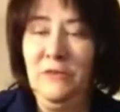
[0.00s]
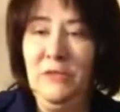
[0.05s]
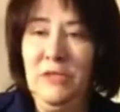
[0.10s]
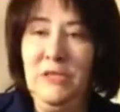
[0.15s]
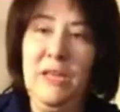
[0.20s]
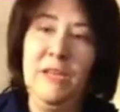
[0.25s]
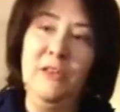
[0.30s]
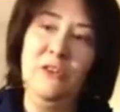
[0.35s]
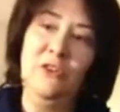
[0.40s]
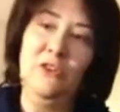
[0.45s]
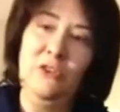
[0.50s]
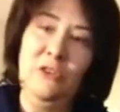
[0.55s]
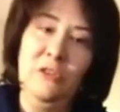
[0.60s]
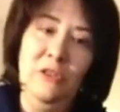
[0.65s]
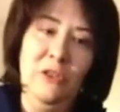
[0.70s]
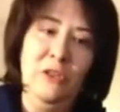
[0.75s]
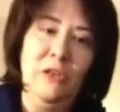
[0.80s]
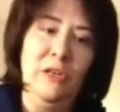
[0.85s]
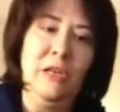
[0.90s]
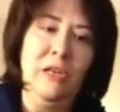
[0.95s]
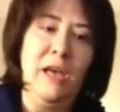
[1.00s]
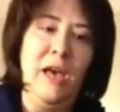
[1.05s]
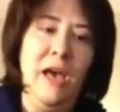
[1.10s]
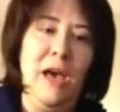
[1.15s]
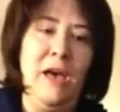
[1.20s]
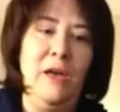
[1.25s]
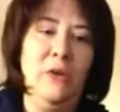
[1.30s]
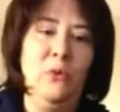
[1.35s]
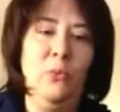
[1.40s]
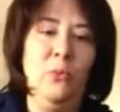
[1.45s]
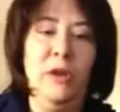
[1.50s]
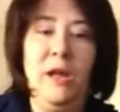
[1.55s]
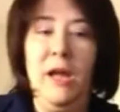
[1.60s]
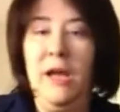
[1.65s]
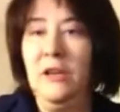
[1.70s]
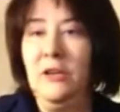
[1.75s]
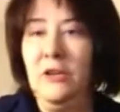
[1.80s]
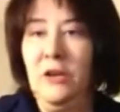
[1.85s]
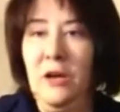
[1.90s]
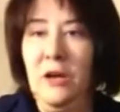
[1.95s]
to take a good look at what I
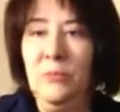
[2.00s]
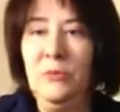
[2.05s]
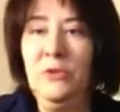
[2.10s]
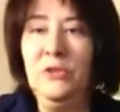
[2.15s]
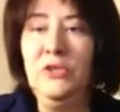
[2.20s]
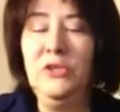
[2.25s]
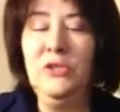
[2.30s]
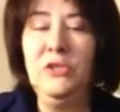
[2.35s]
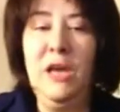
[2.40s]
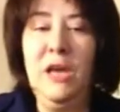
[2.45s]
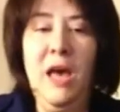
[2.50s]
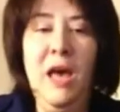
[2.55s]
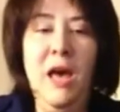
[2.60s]
had accomplished